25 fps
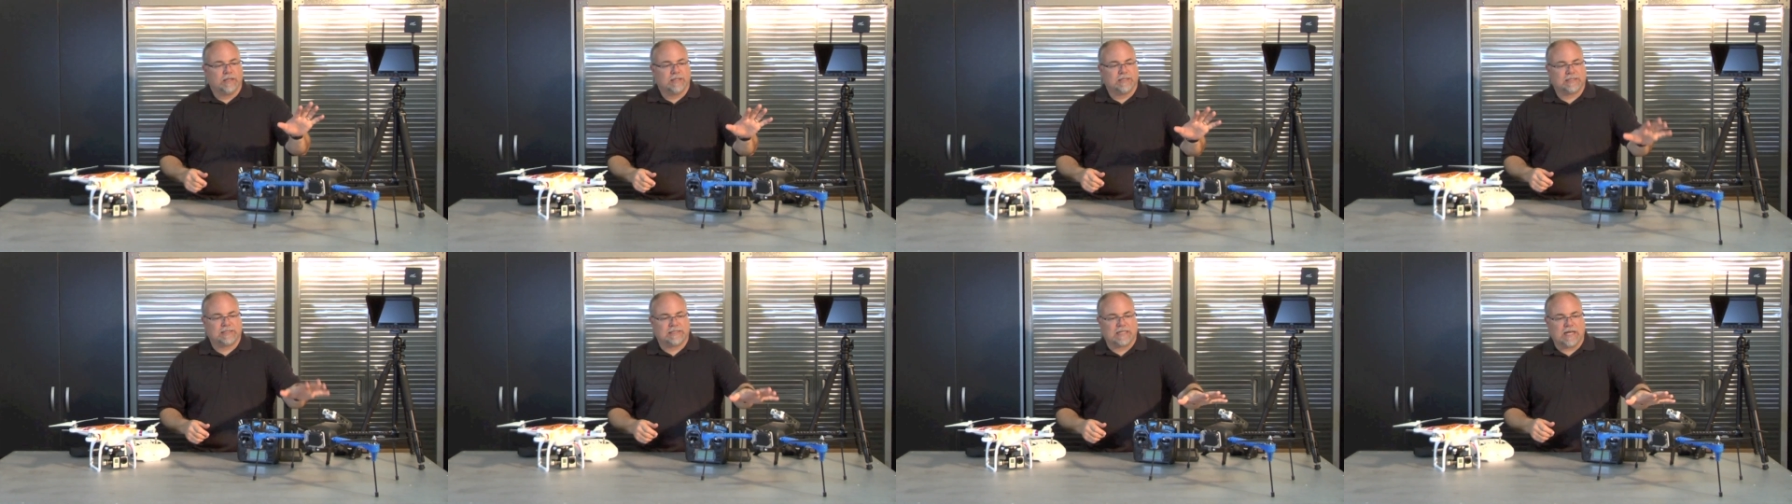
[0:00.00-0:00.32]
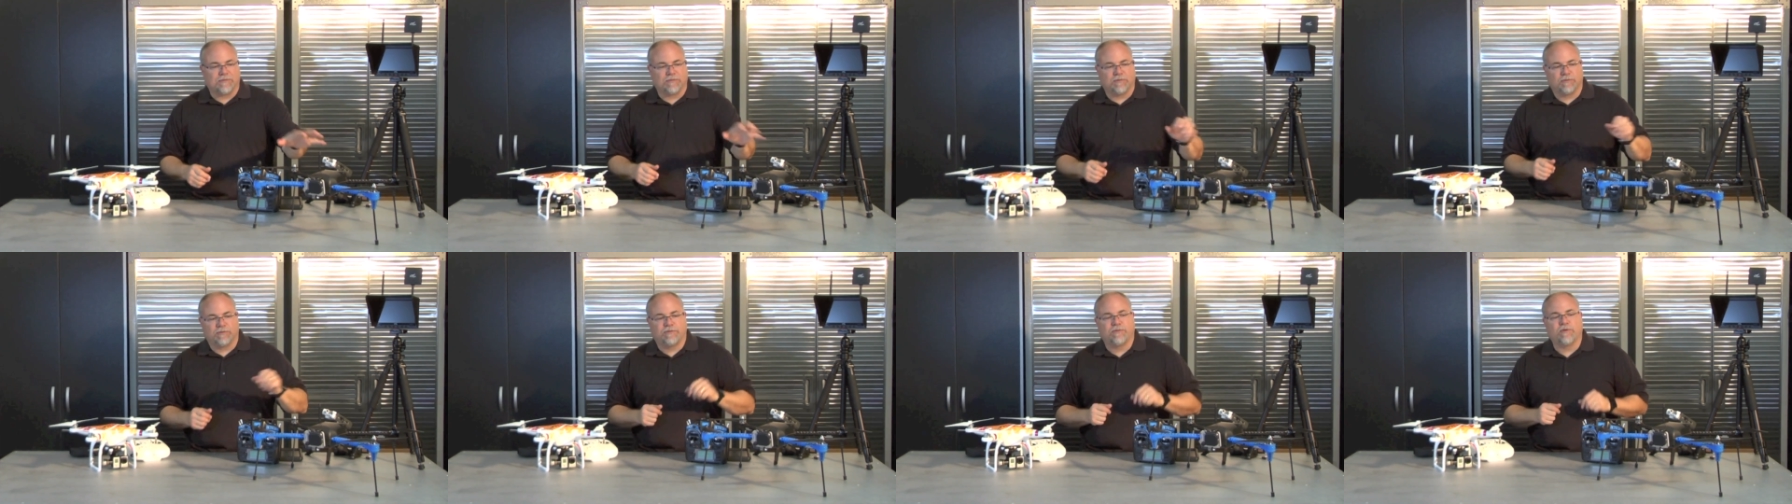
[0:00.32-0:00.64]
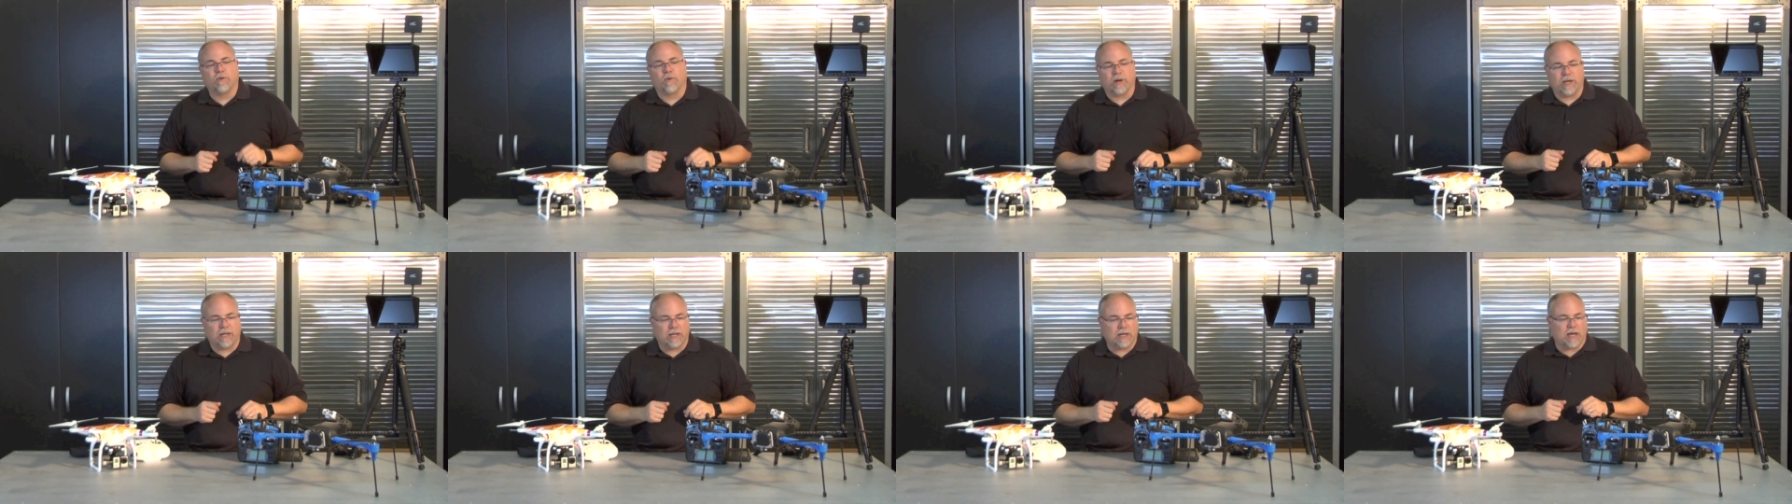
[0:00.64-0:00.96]

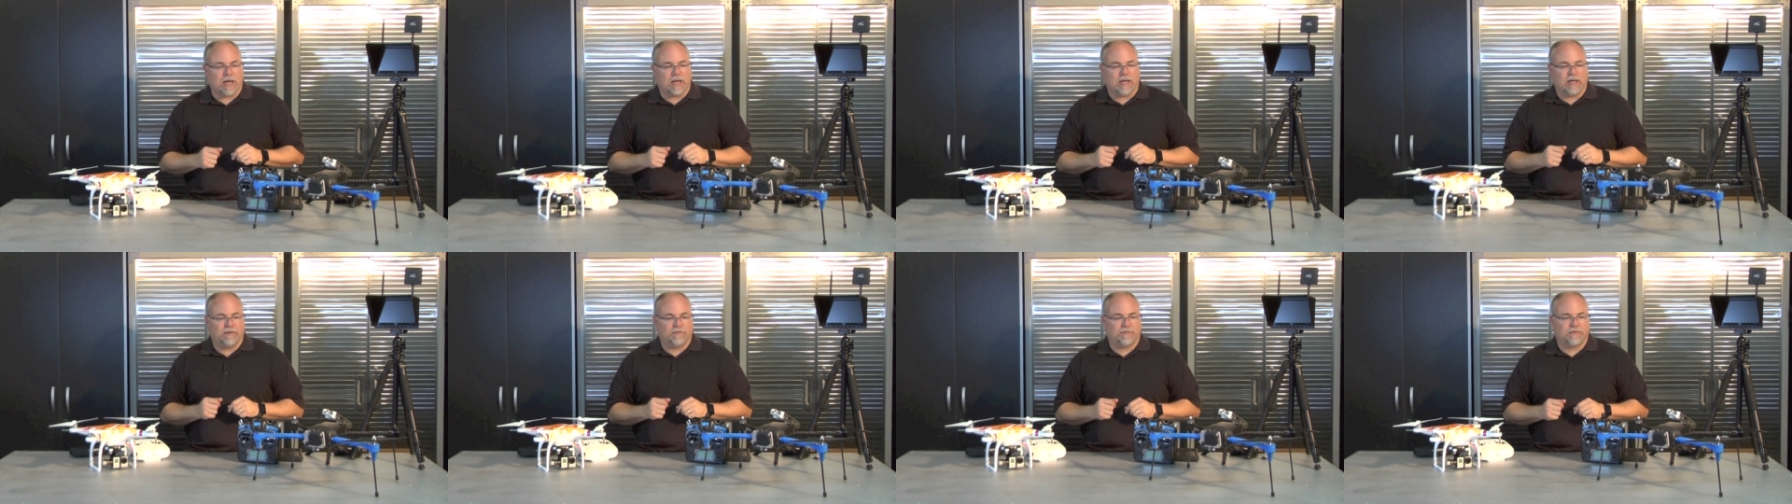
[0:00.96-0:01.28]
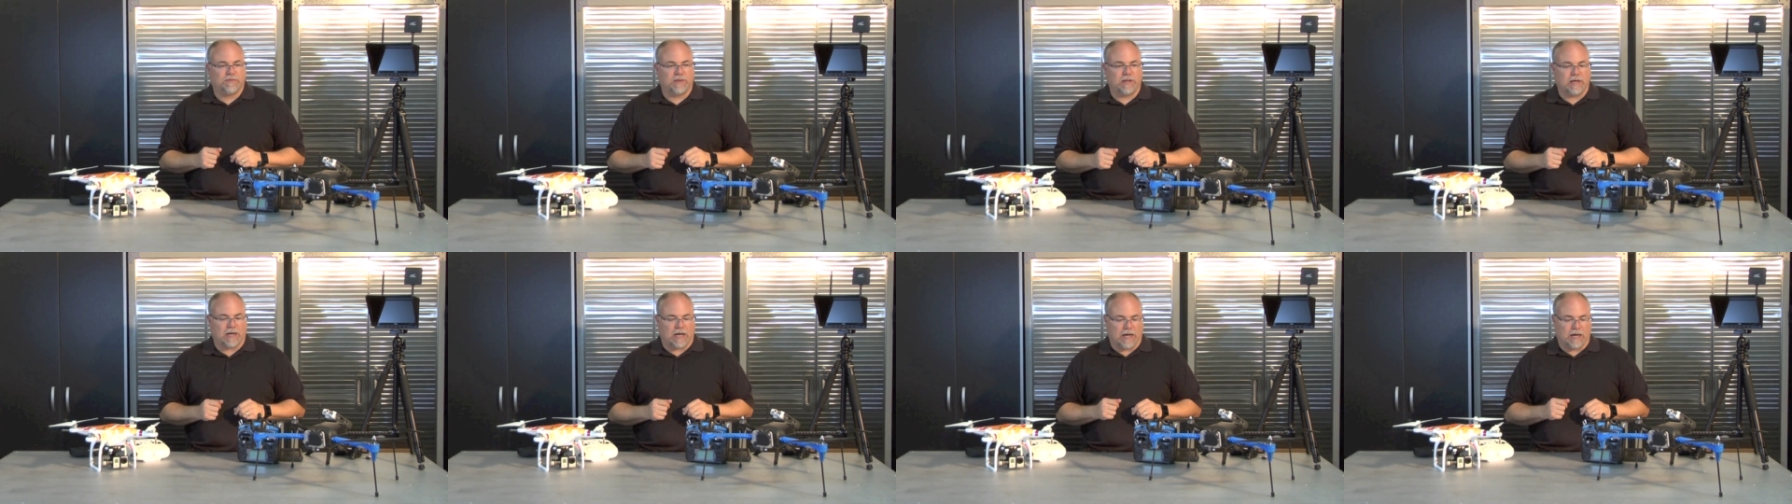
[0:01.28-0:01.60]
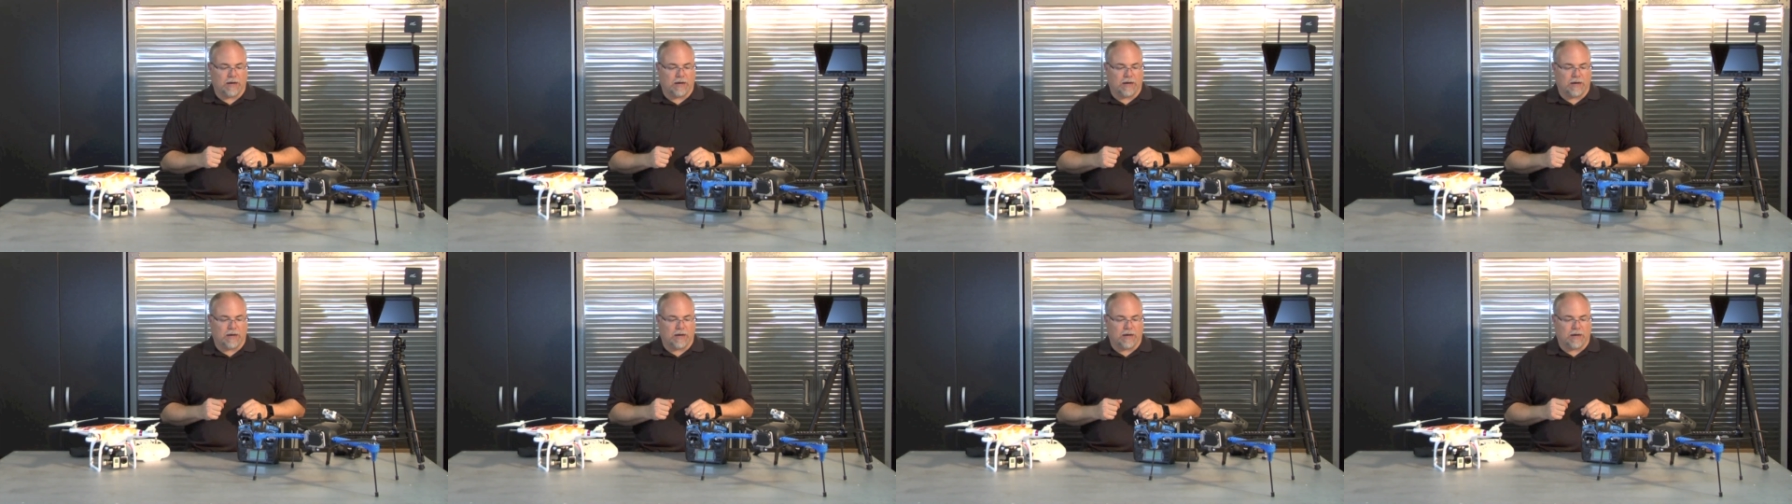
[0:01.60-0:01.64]
749 for the